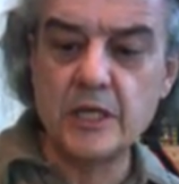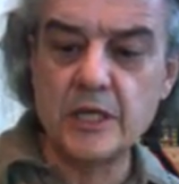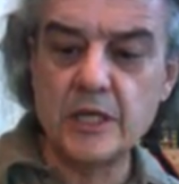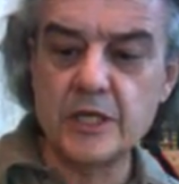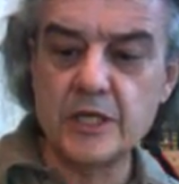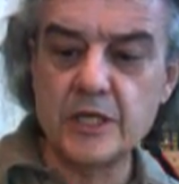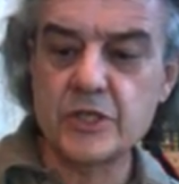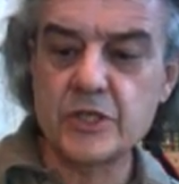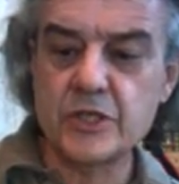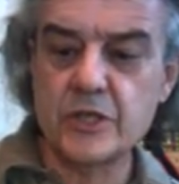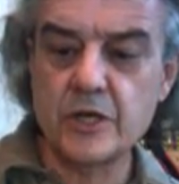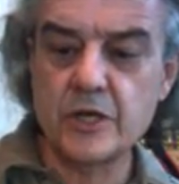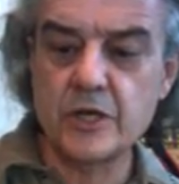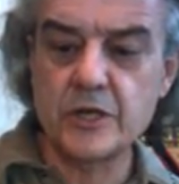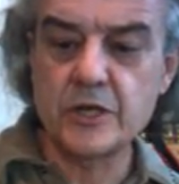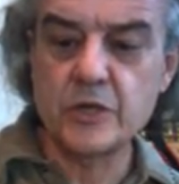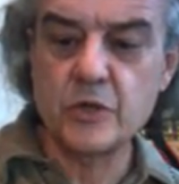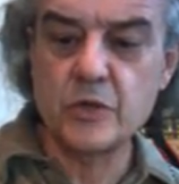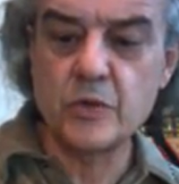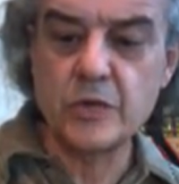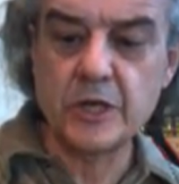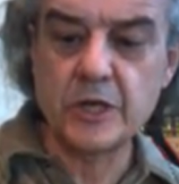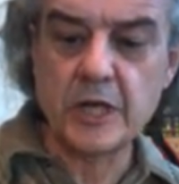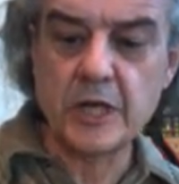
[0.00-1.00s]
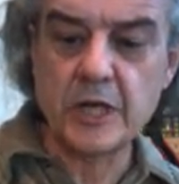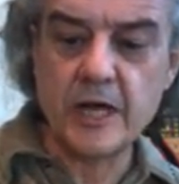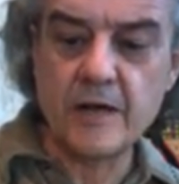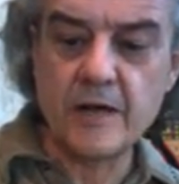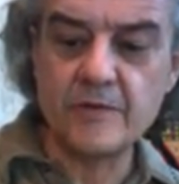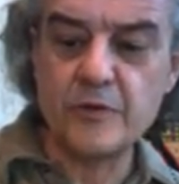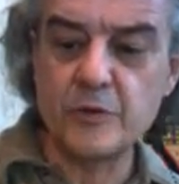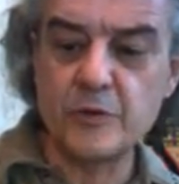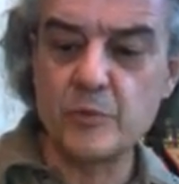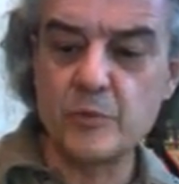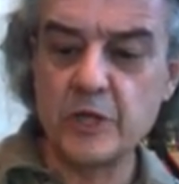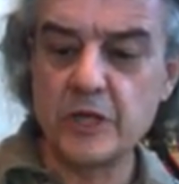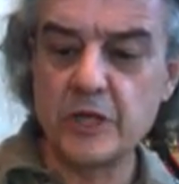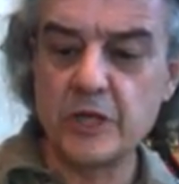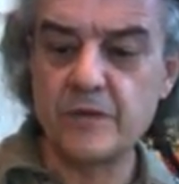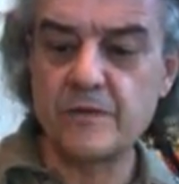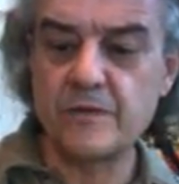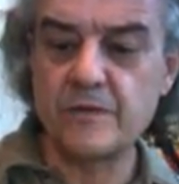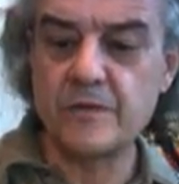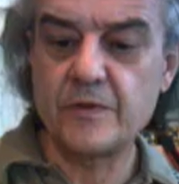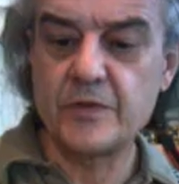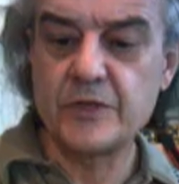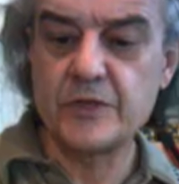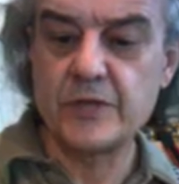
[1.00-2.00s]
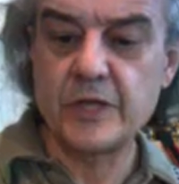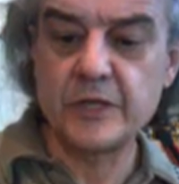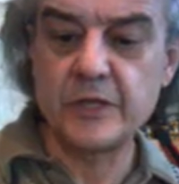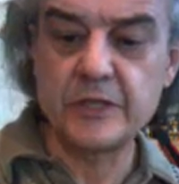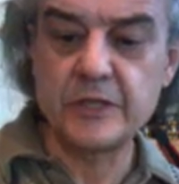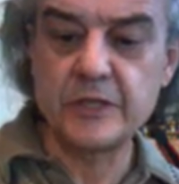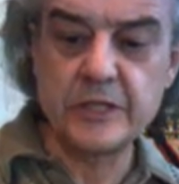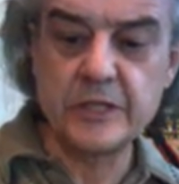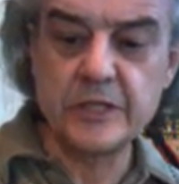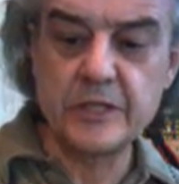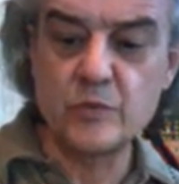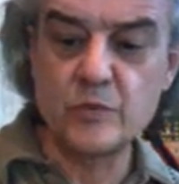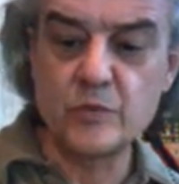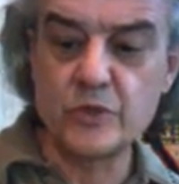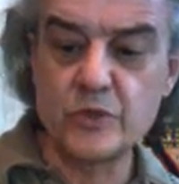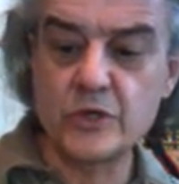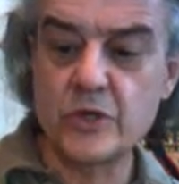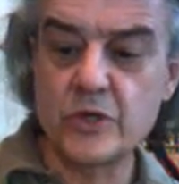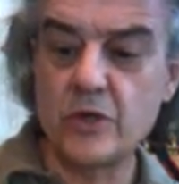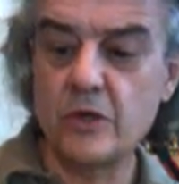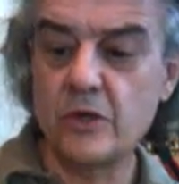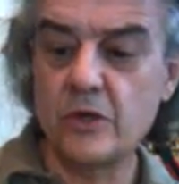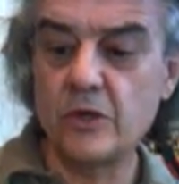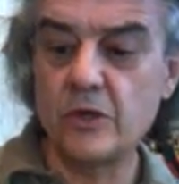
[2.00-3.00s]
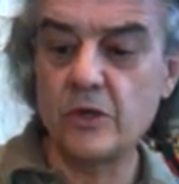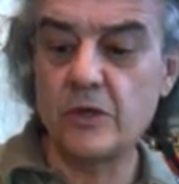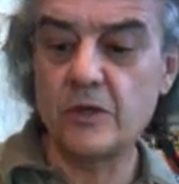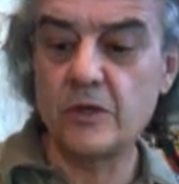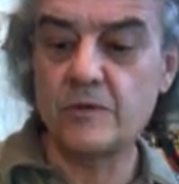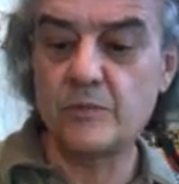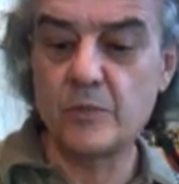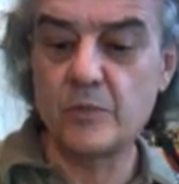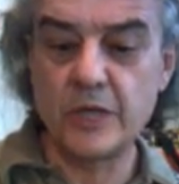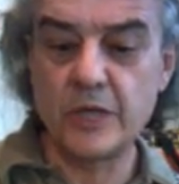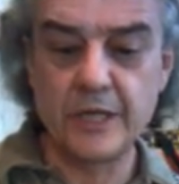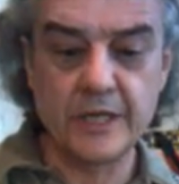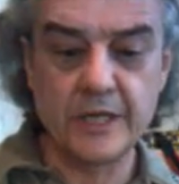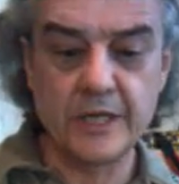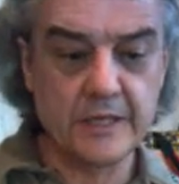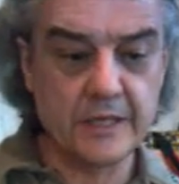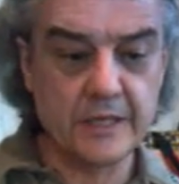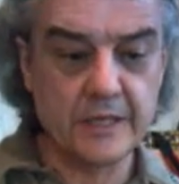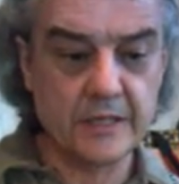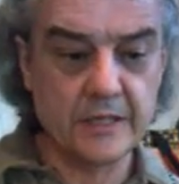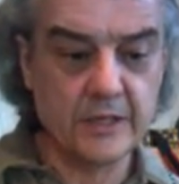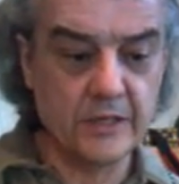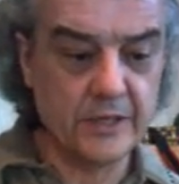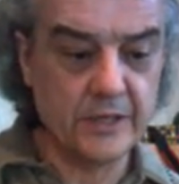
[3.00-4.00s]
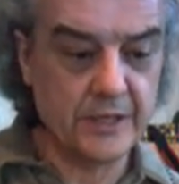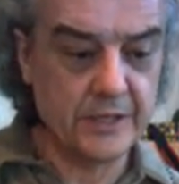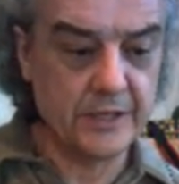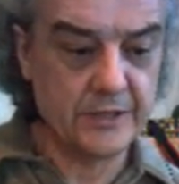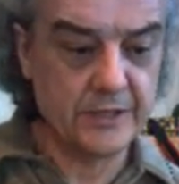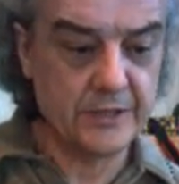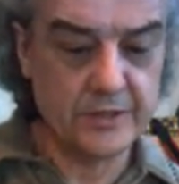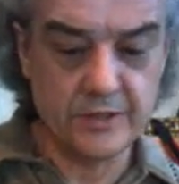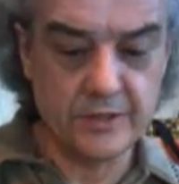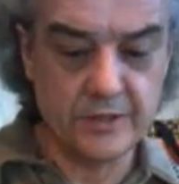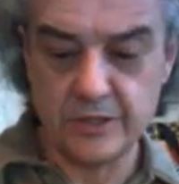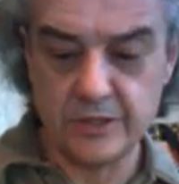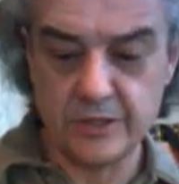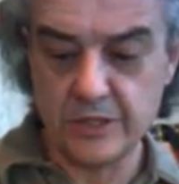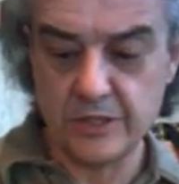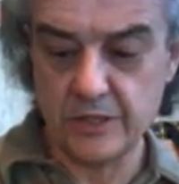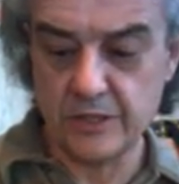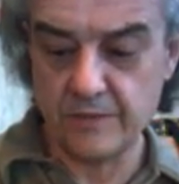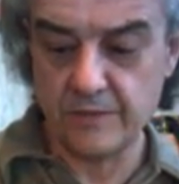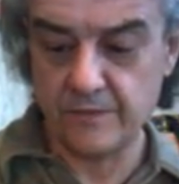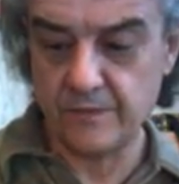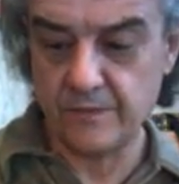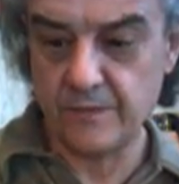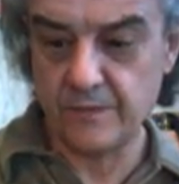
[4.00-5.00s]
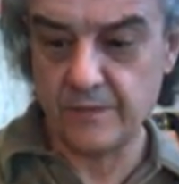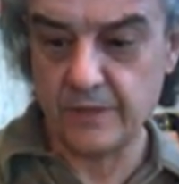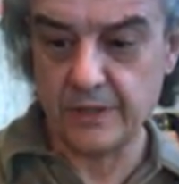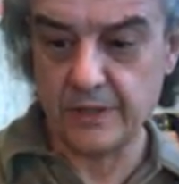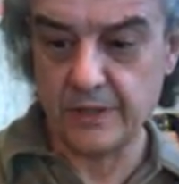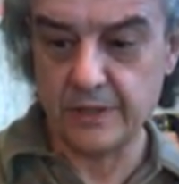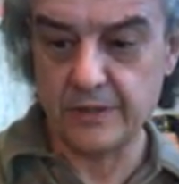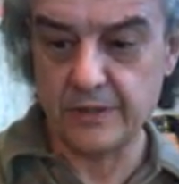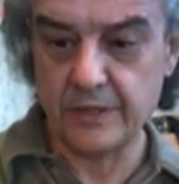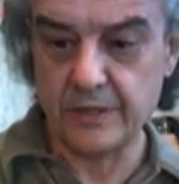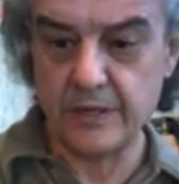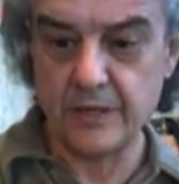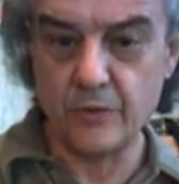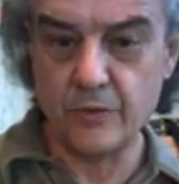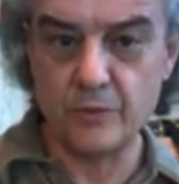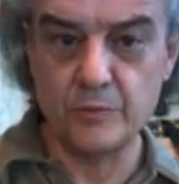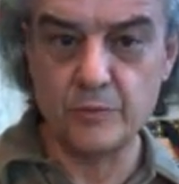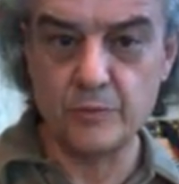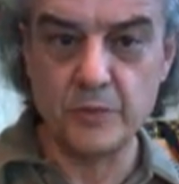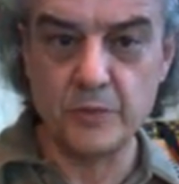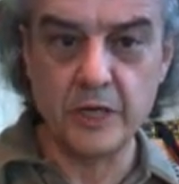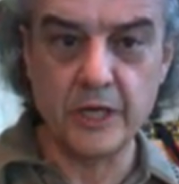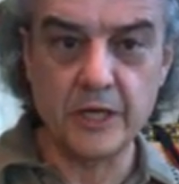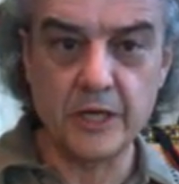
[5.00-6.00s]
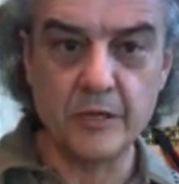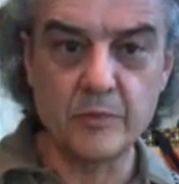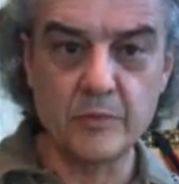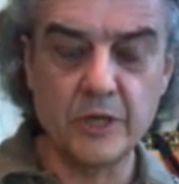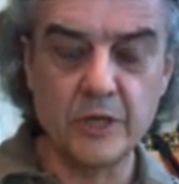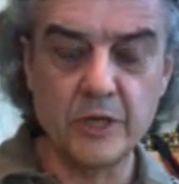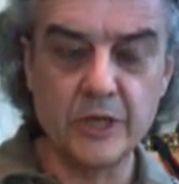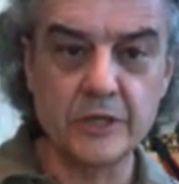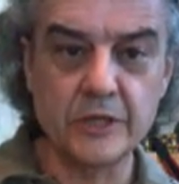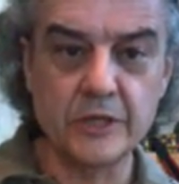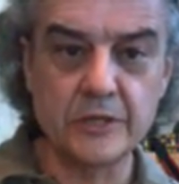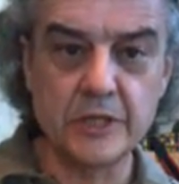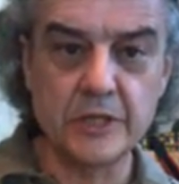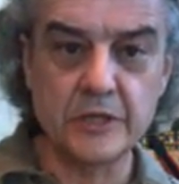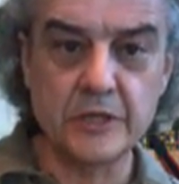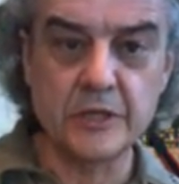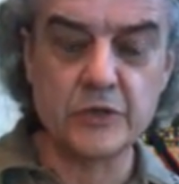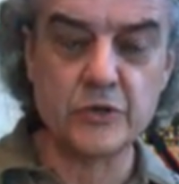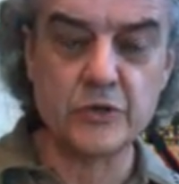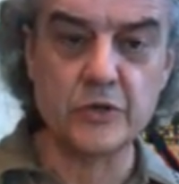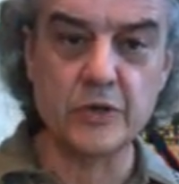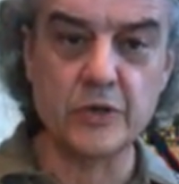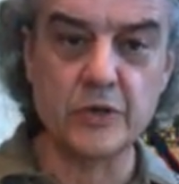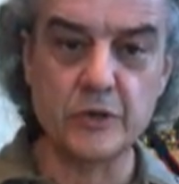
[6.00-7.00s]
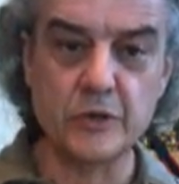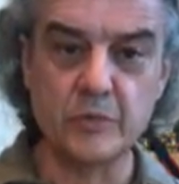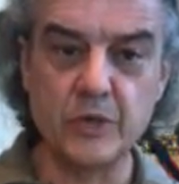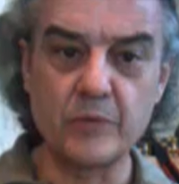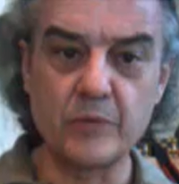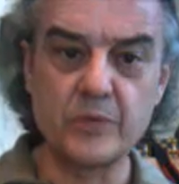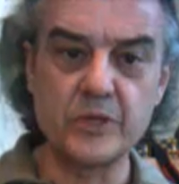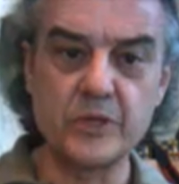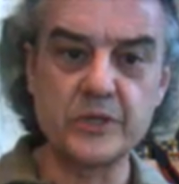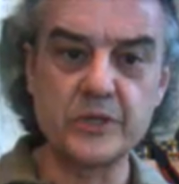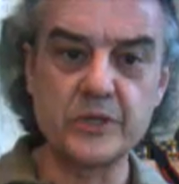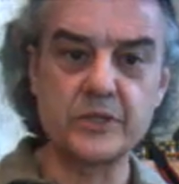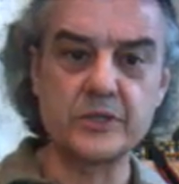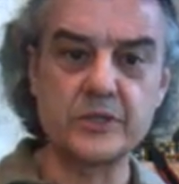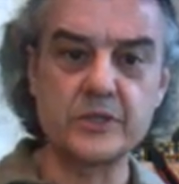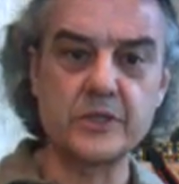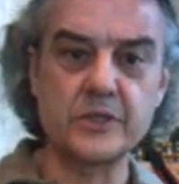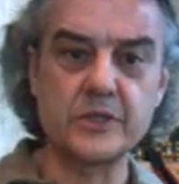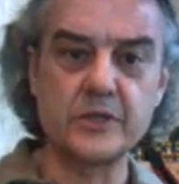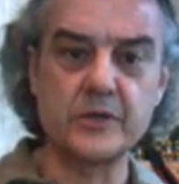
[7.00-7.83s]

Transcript: started going after me, and the first thing they did was call all of my clients to see if they owed me any money, and they destroyed my business.